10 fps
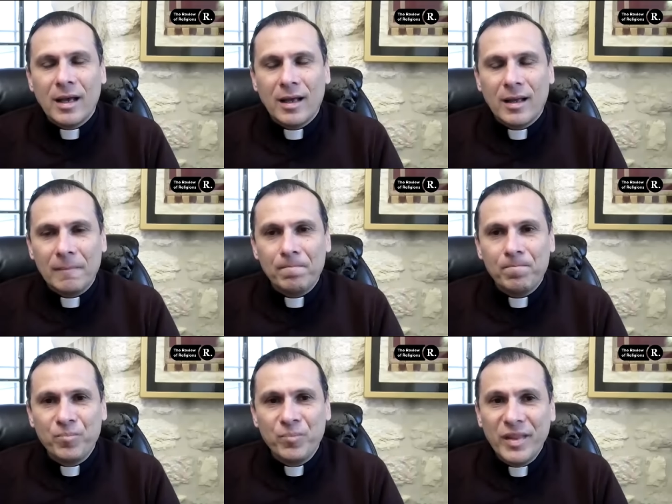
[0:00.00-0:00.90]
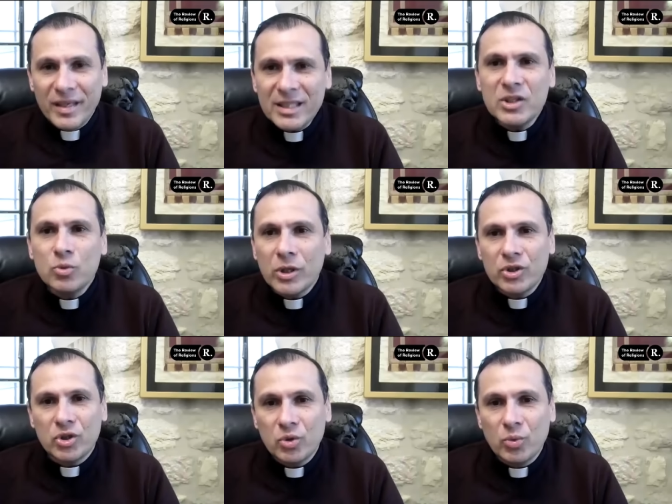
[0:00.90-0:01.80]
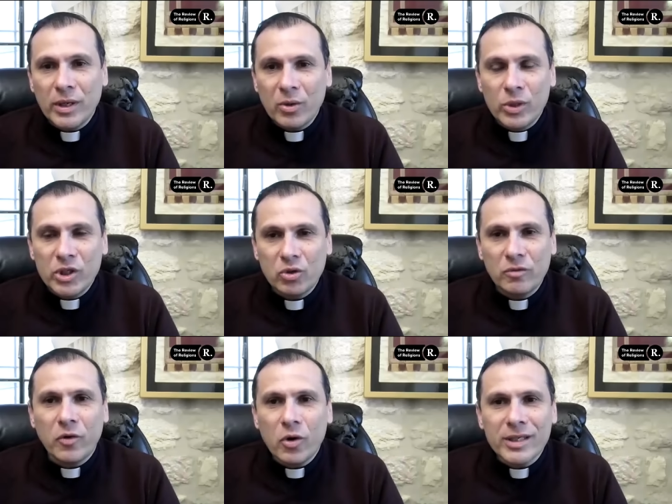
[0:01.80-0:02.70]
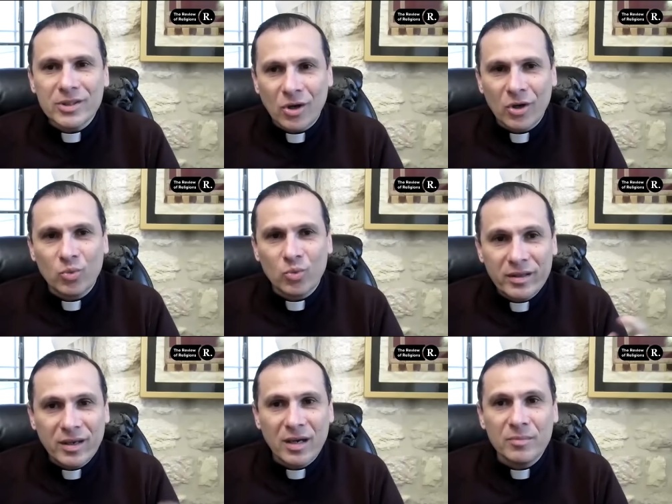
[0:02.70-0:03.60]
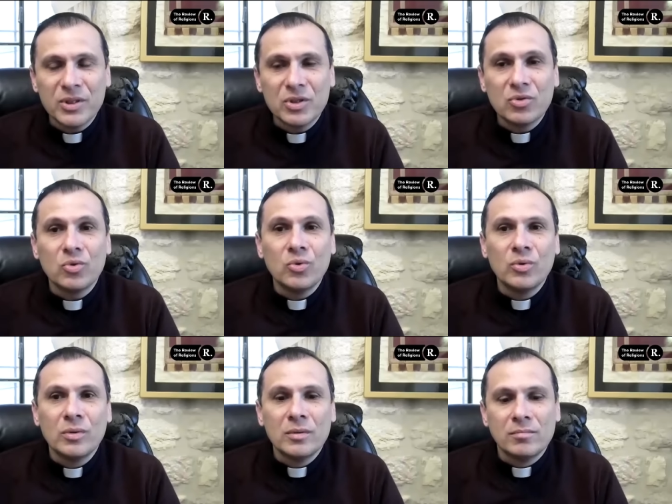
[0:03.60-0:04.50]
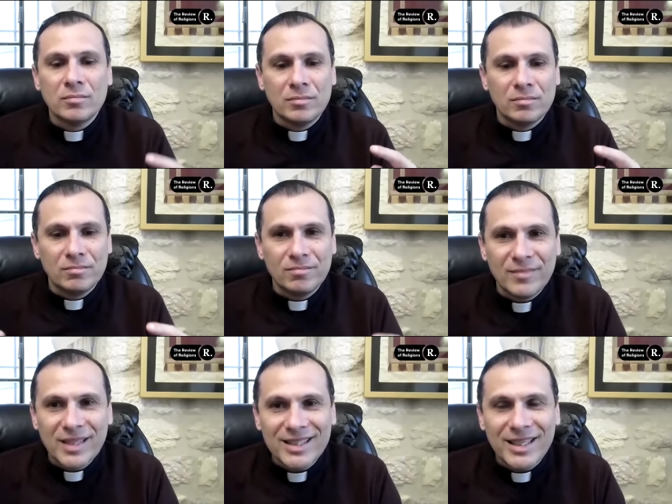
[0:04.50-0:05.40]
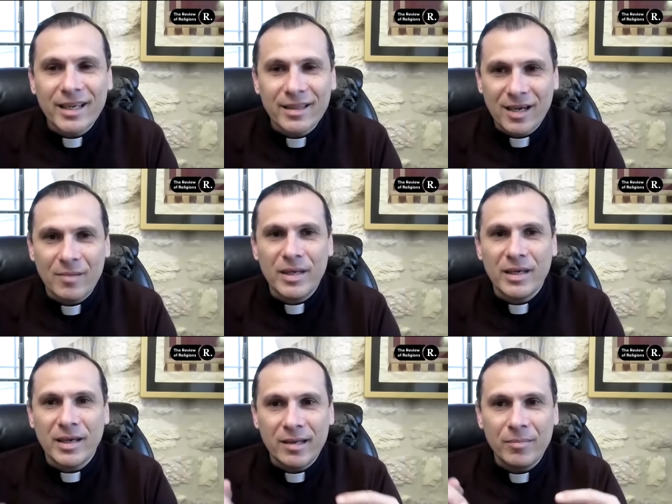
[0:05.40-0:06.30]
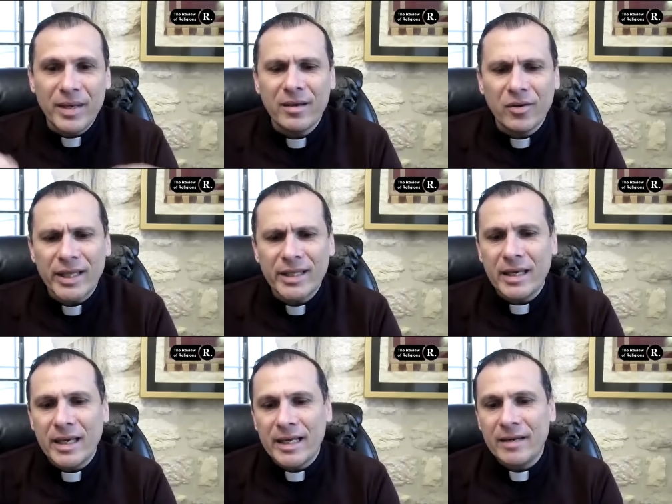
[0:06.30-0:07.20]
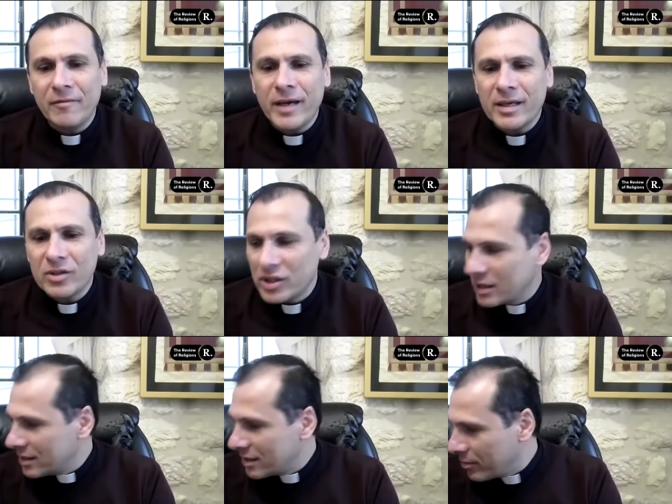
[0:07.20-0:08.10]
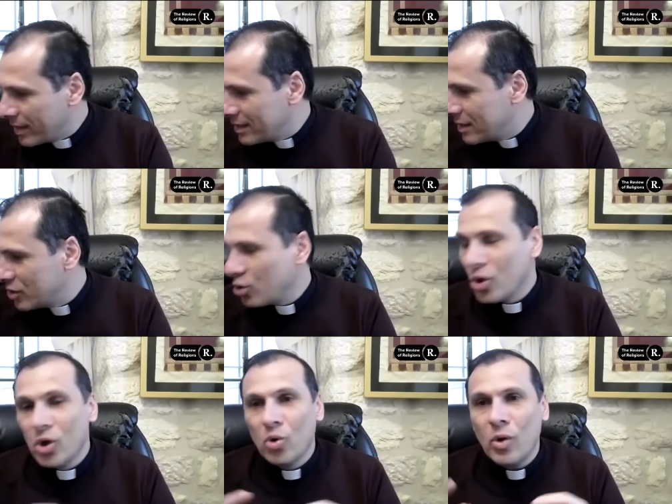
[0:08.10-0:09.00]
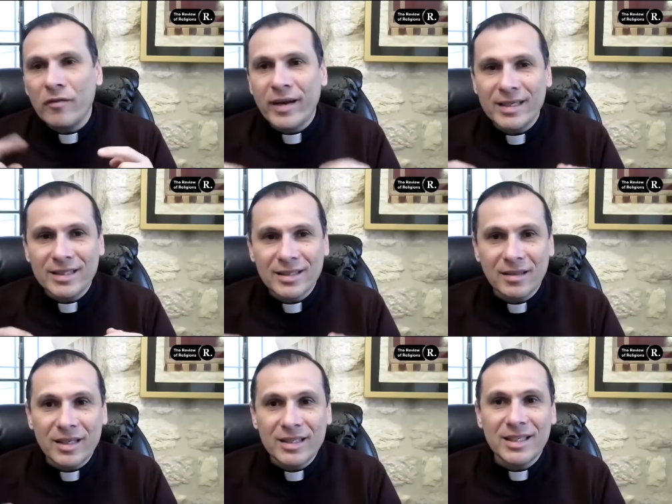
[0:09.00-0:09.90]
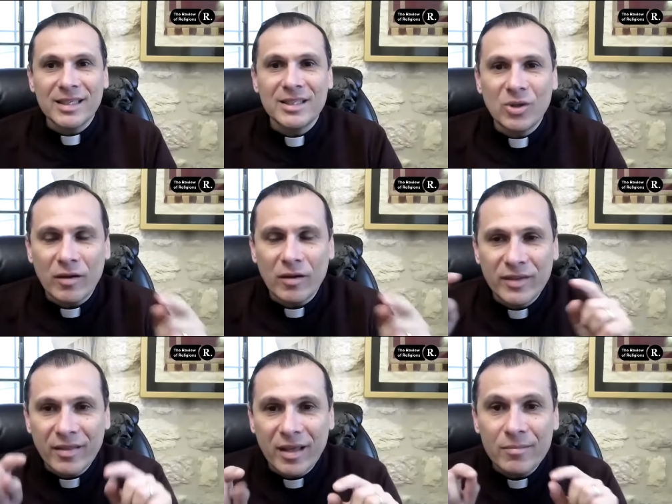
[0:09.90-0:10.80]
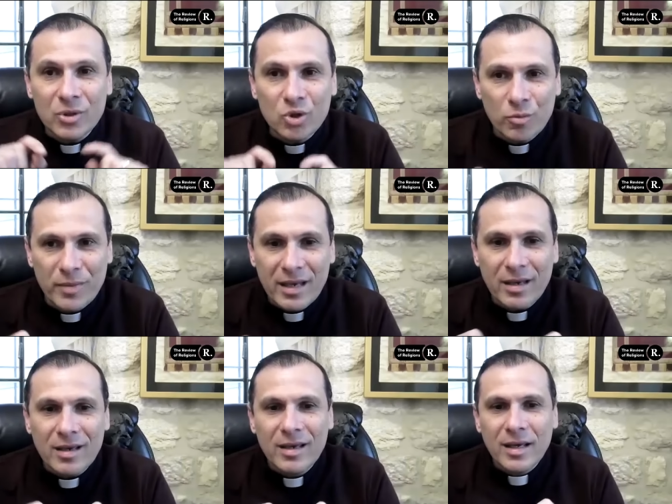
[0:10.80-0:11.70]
Um, this is what should we we should focus on when it comes to the second coming and being ready. And in fact, Jesus reminds us, whoever has done these things, you have done them to me.